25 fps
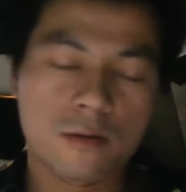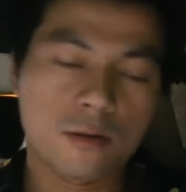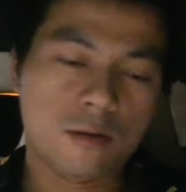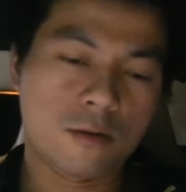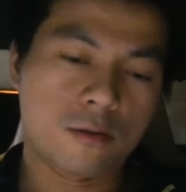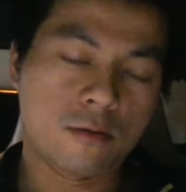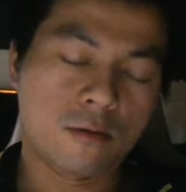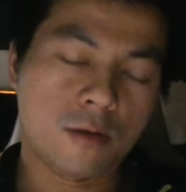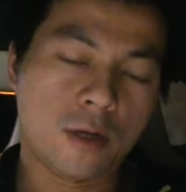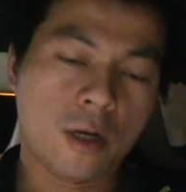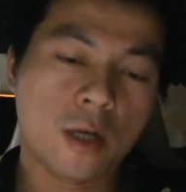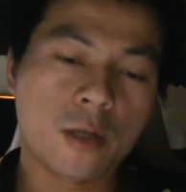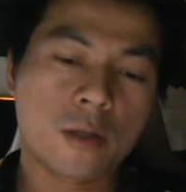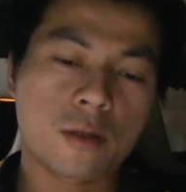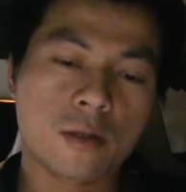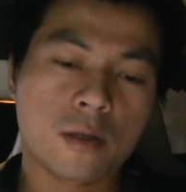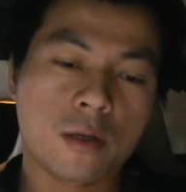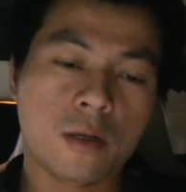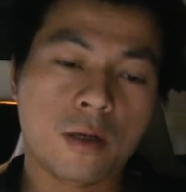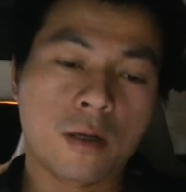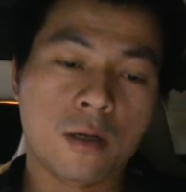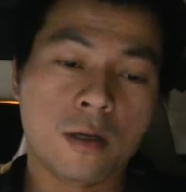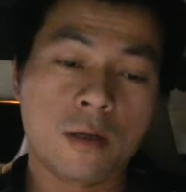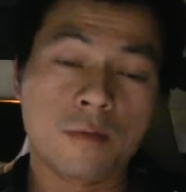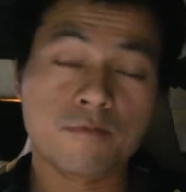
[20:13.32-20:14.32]
All right,
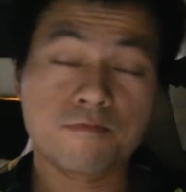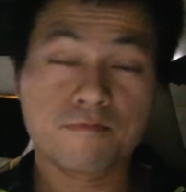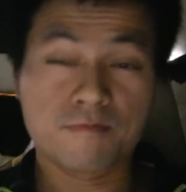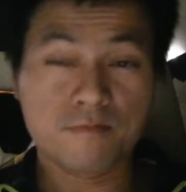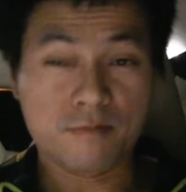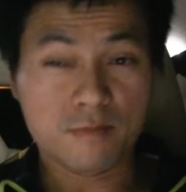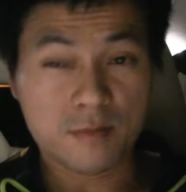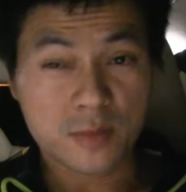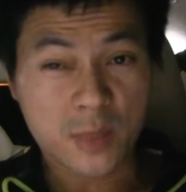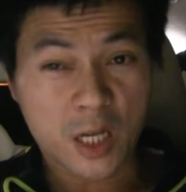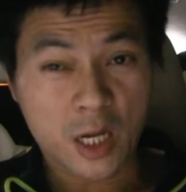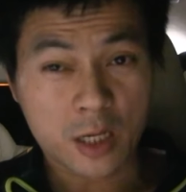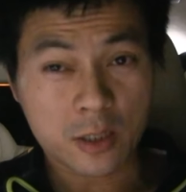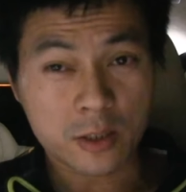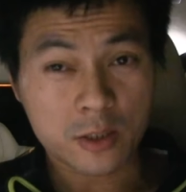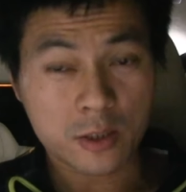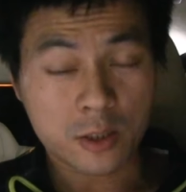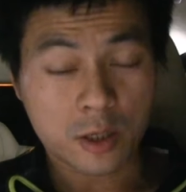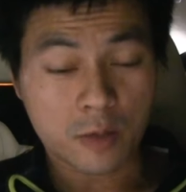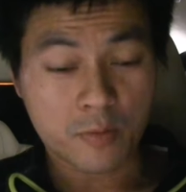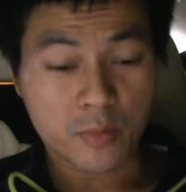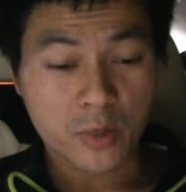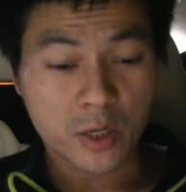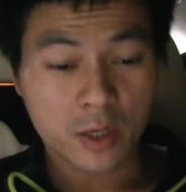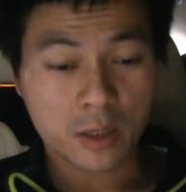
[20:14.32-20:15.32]
um, next
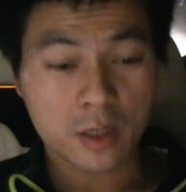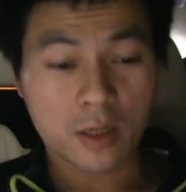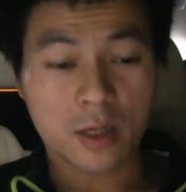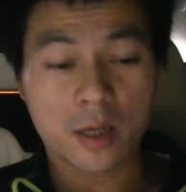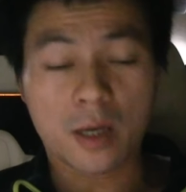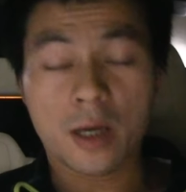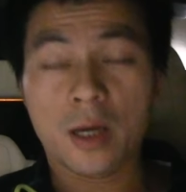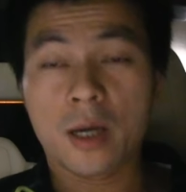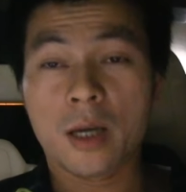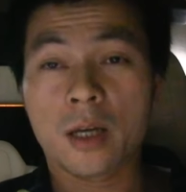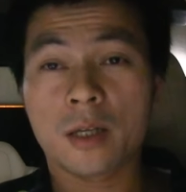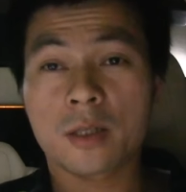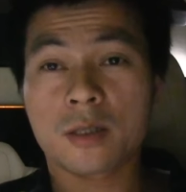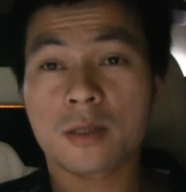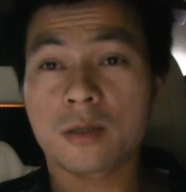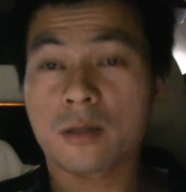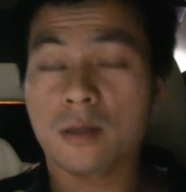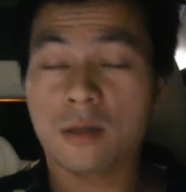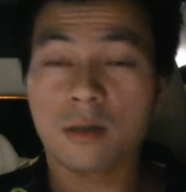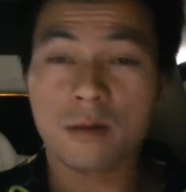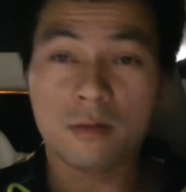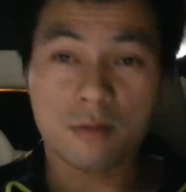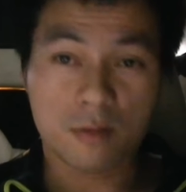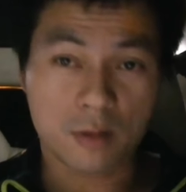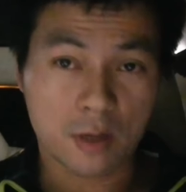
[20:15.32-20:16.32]
topic is
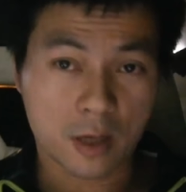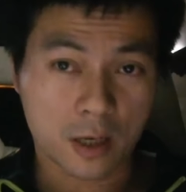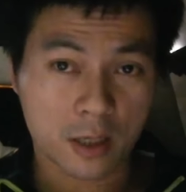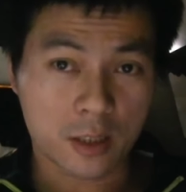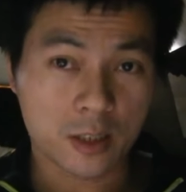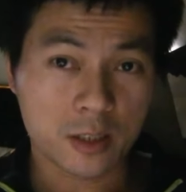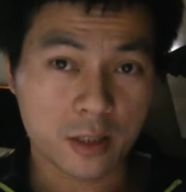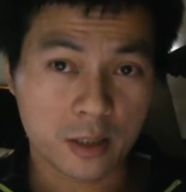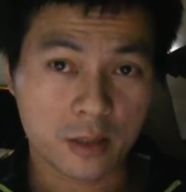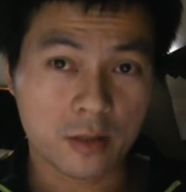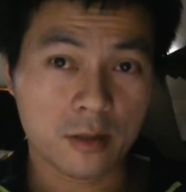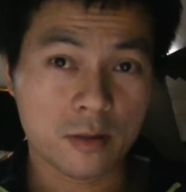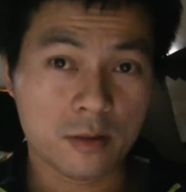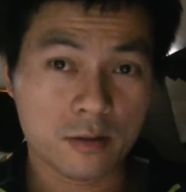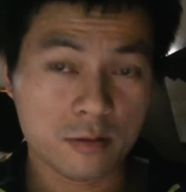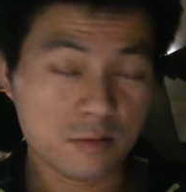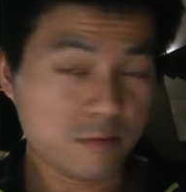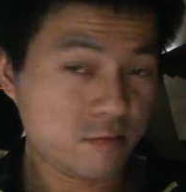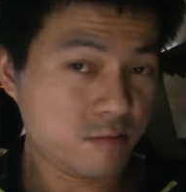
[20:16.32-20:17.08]
actually,